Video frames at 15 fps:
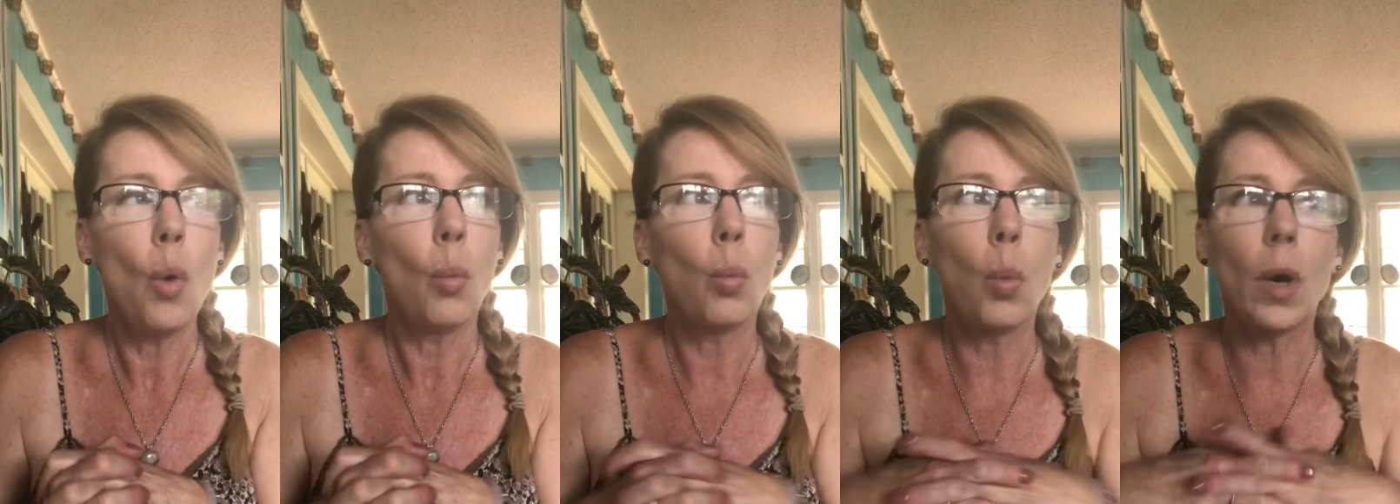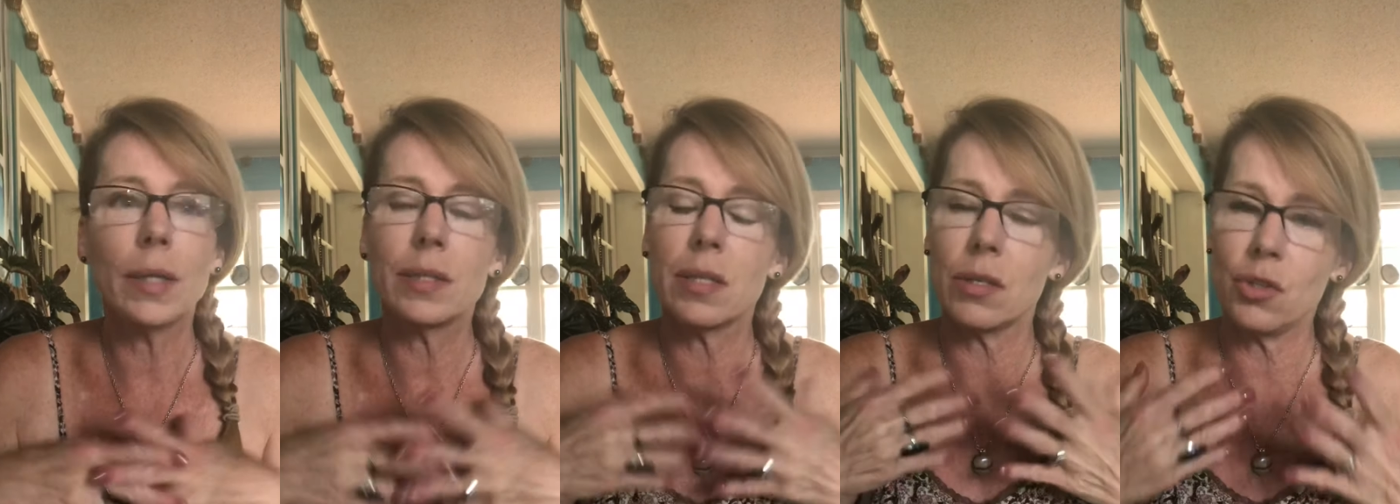
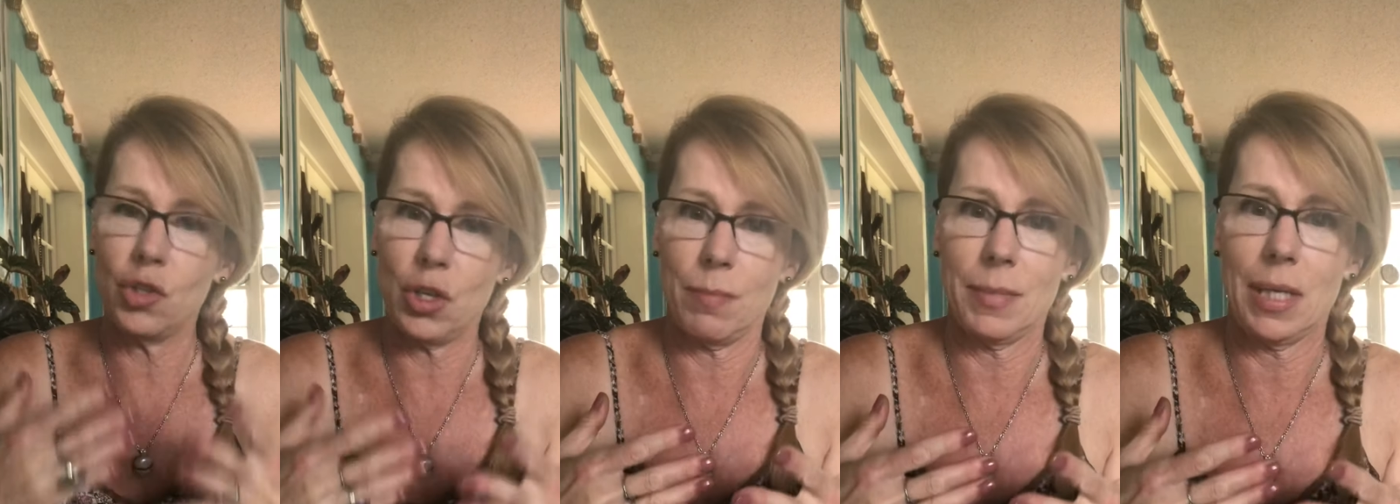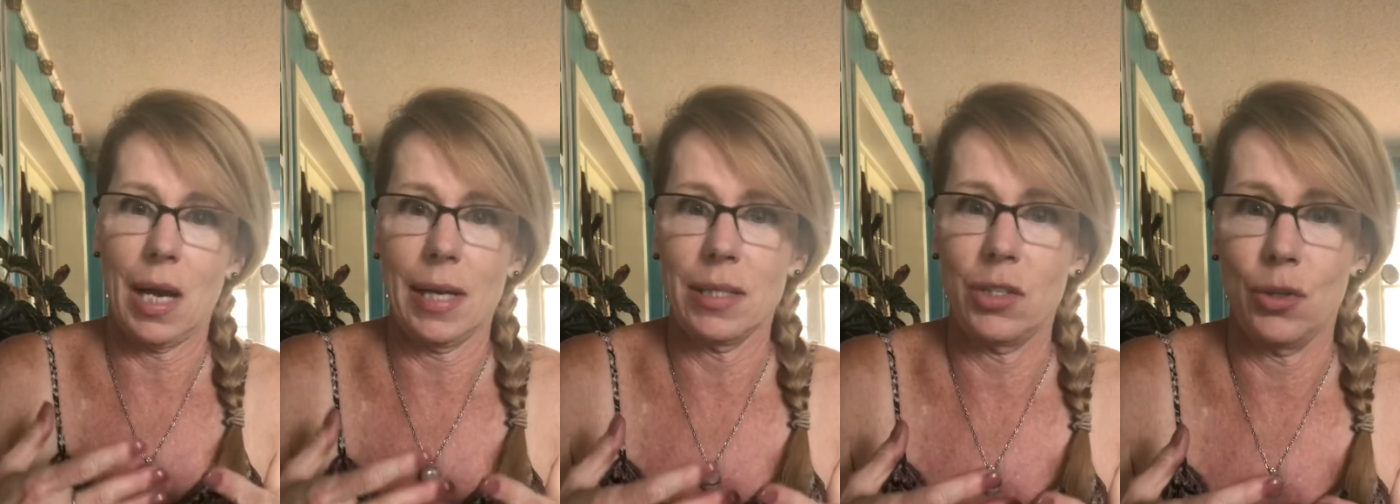What does
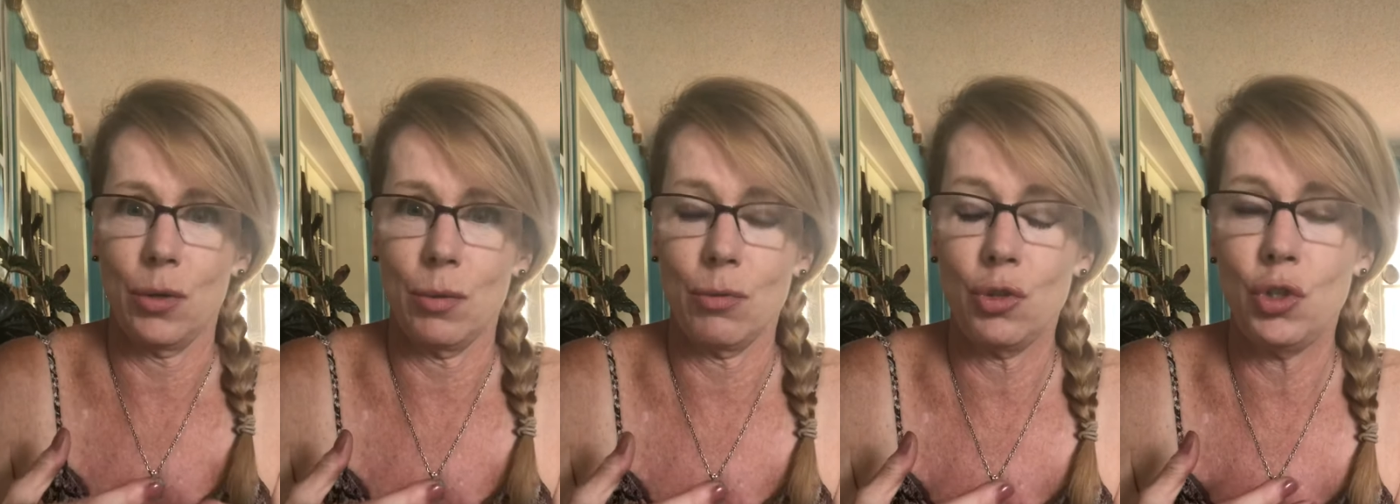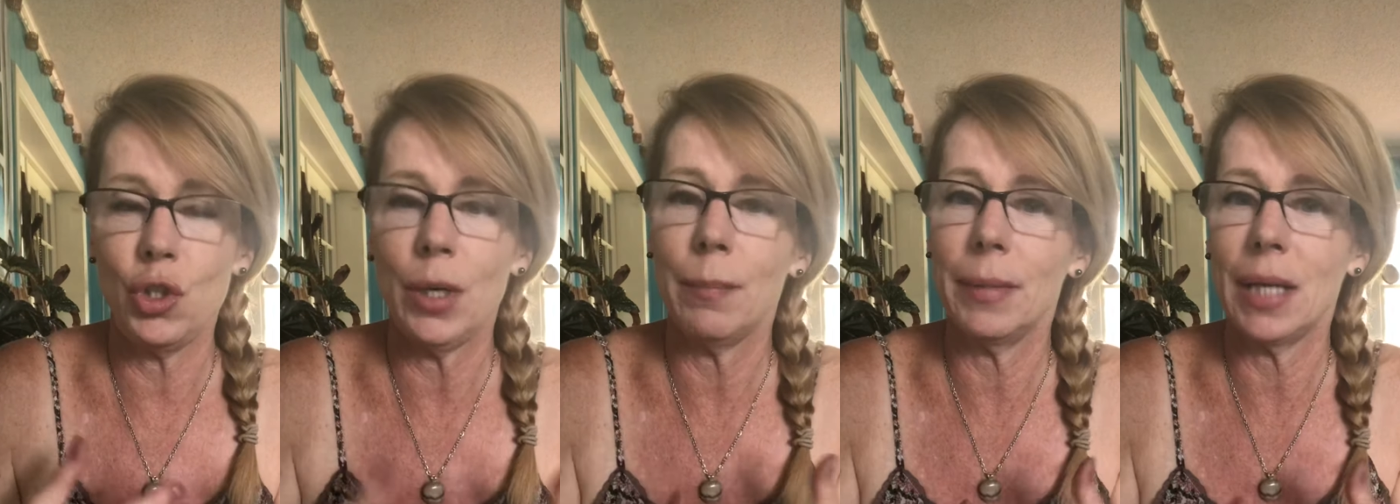Gemini do?
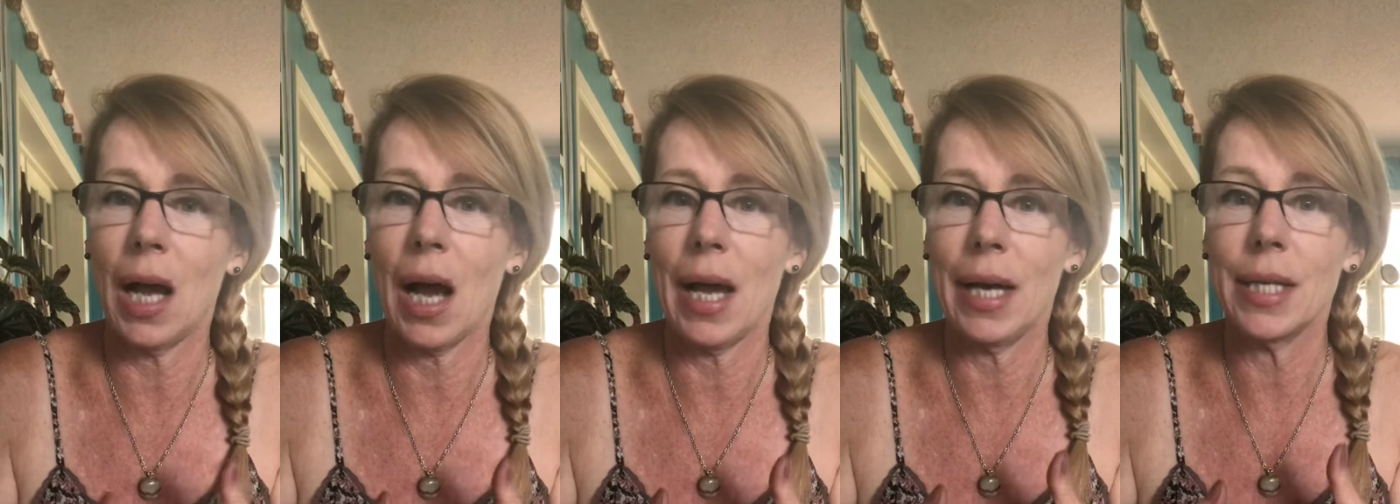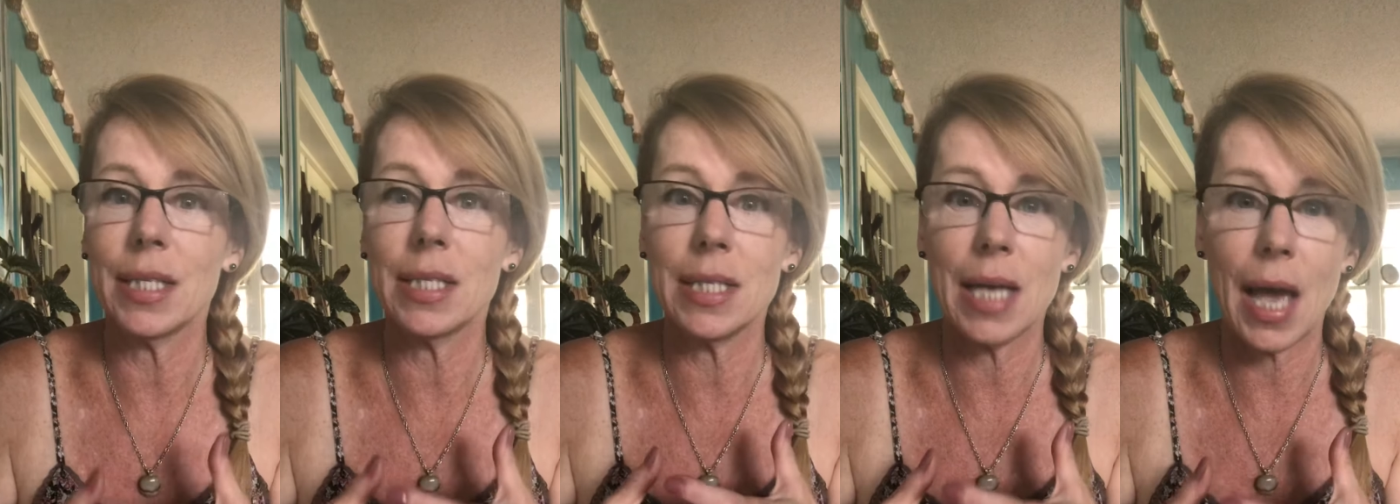Gemini
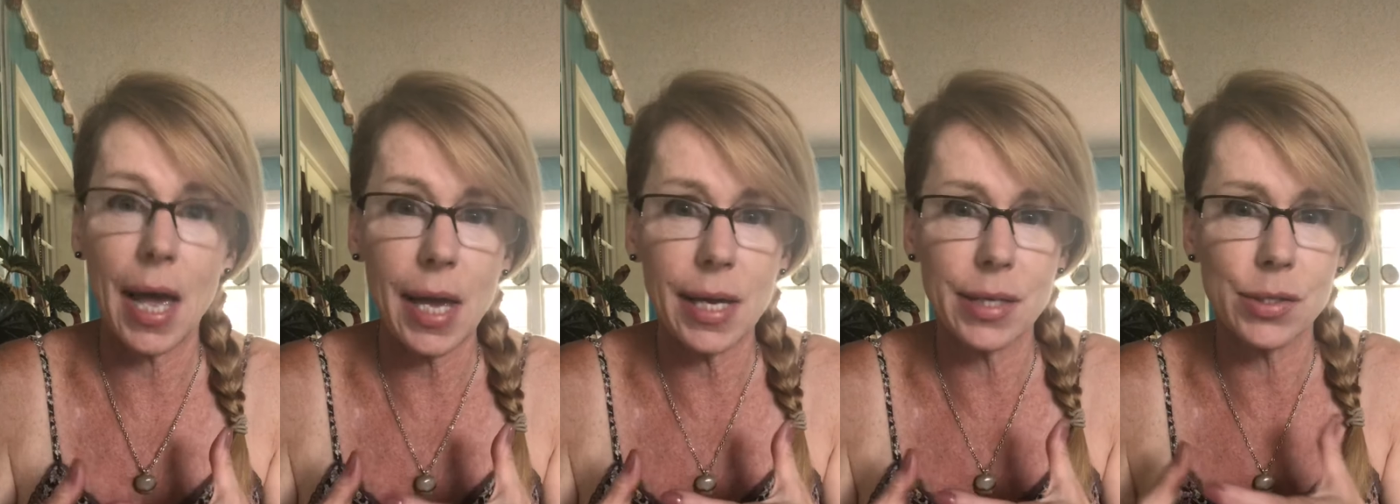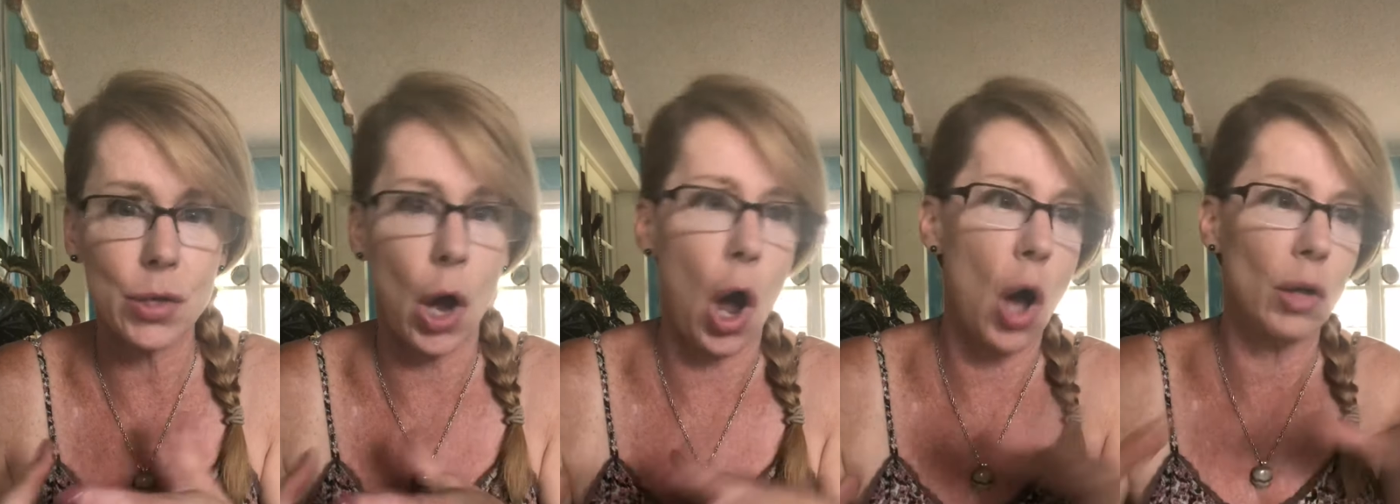
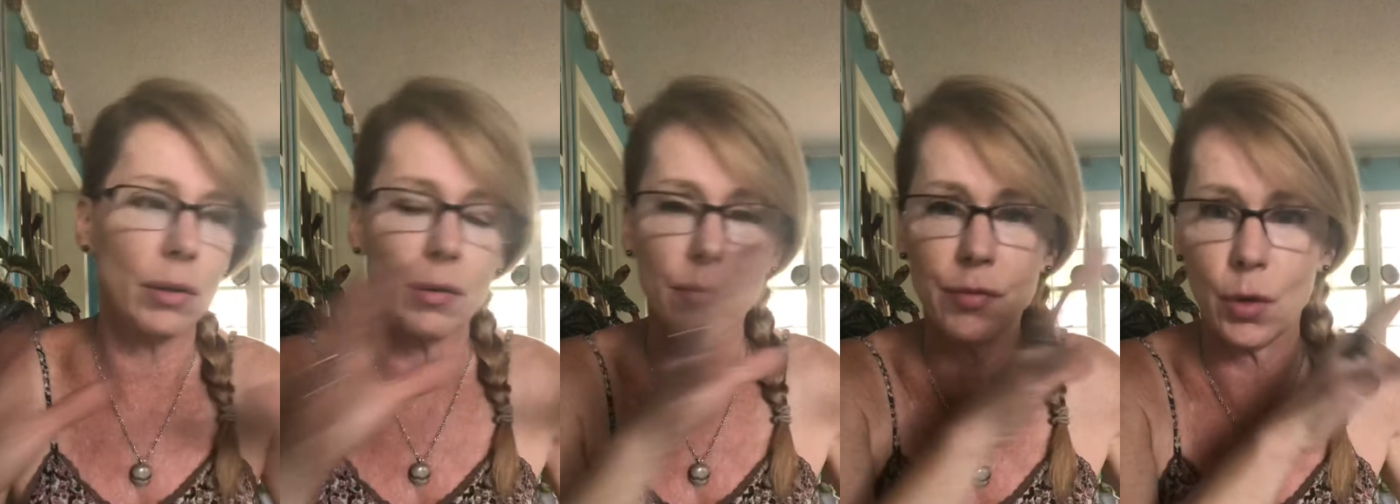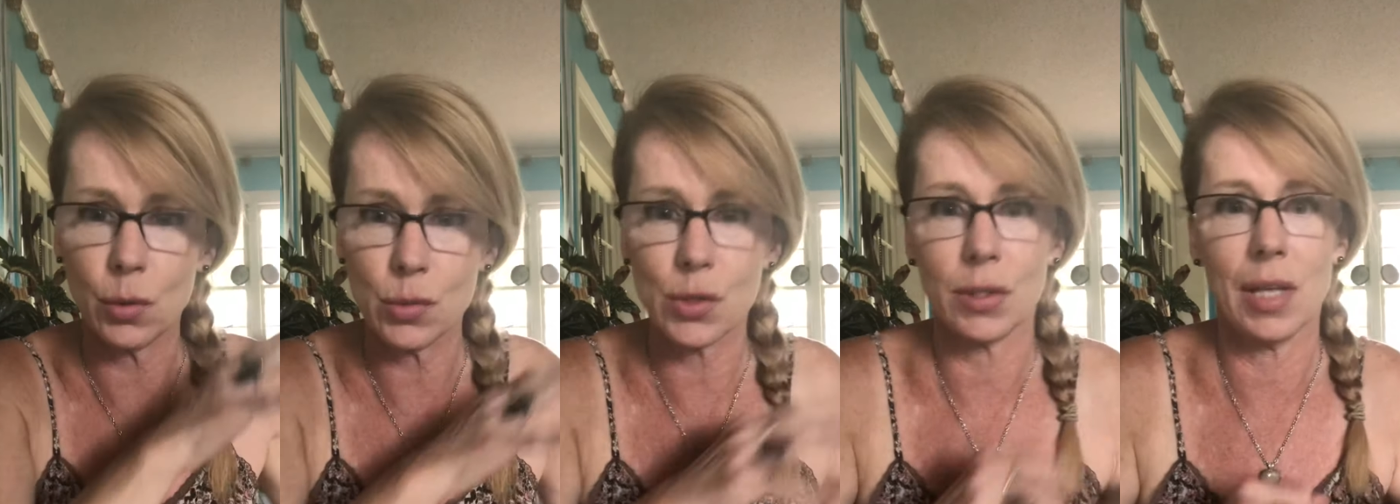takes all of
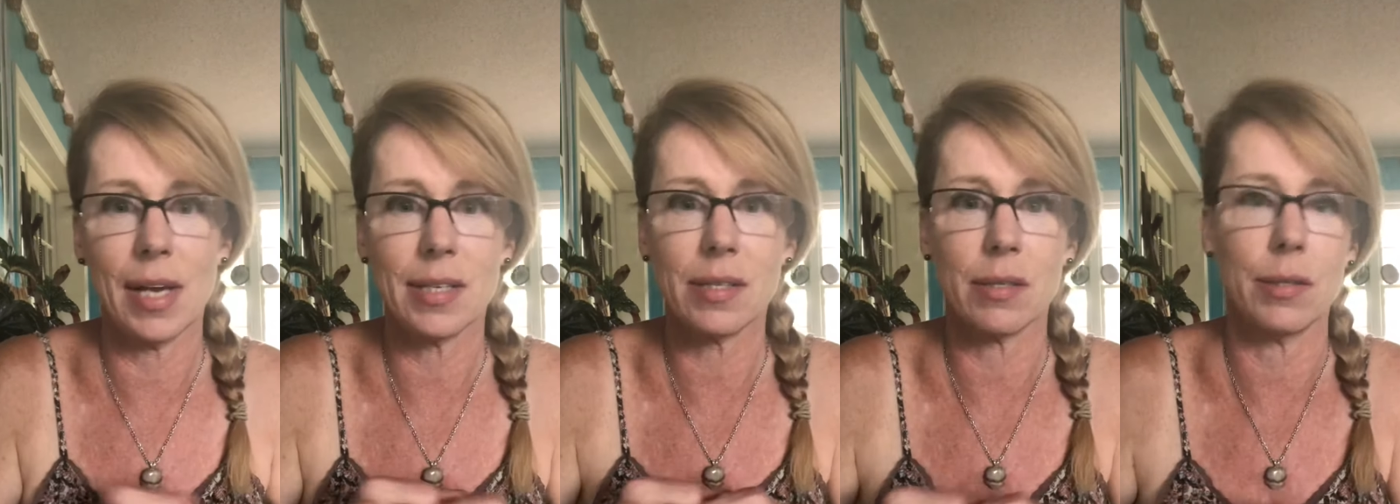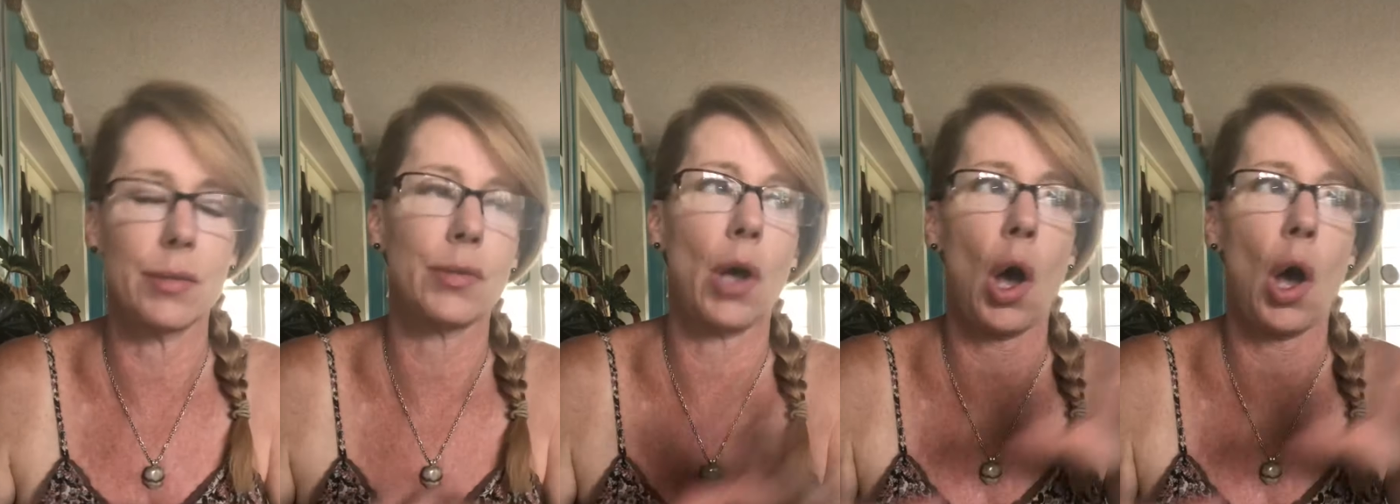those lessons,